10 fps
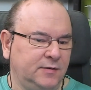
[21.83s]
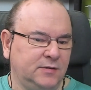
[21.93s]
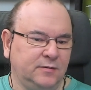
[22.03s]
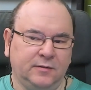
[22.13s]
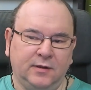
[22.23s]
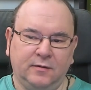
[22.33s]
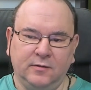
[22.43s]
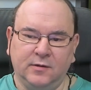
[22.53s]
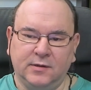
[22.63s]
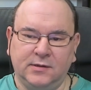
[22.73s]
so we'll have a
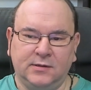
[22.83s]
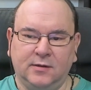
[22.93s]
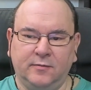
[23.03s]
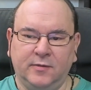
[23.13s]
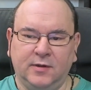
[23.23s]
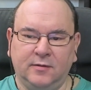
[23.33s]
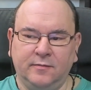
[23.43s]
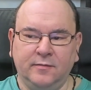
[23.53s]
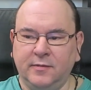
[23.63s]
look at some um,